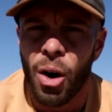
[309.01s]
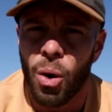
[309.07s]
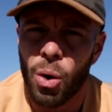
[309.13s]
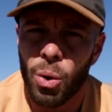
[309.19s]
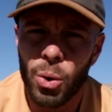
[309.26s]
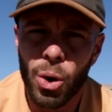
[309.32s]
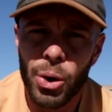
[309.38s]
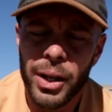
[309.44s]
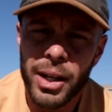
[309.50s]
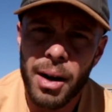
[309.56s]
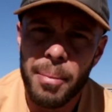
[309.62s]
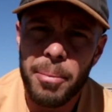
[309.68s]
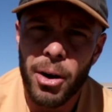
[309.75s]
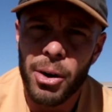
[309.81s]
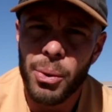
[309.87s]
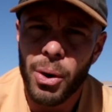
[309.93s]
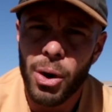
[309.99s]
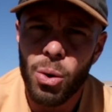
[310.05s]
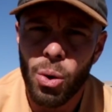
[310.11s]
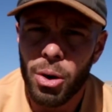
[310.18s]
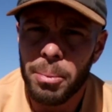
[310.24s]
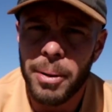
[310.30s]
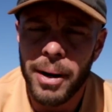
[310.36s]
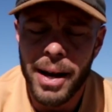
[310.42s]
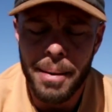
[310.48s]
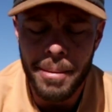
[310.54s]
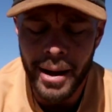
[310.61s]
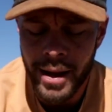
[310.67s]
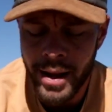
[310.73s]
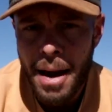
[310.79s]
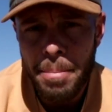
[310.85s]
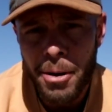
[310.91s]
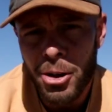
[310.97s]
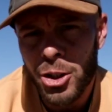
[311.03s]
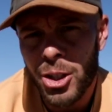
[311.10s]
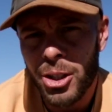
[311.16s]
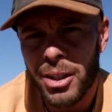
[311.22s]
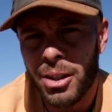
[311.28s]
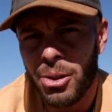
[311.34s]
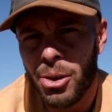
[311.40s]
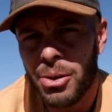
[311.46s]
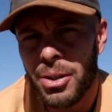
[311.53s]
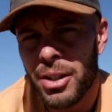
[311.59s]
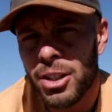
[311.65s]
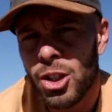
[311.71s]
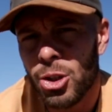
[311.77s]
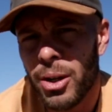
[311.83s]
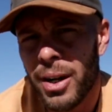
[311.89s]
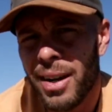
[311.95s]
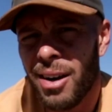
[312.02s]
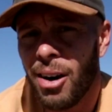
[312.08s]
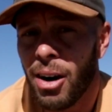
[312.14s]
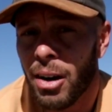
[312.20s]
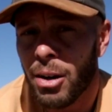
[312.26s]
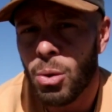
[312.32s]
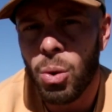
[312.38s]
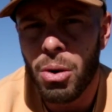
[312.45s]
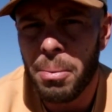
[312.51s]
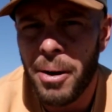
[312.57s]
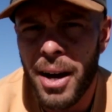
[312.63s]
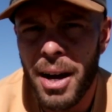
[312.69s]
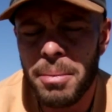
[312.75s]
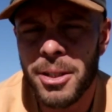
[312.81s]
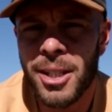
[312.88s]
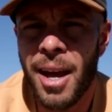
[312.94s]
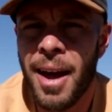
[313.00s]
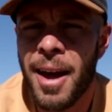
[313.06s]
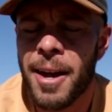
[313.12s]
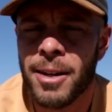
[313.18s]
or rolling up onto a quarter pipe, I personally learned this trick on quarter pipes,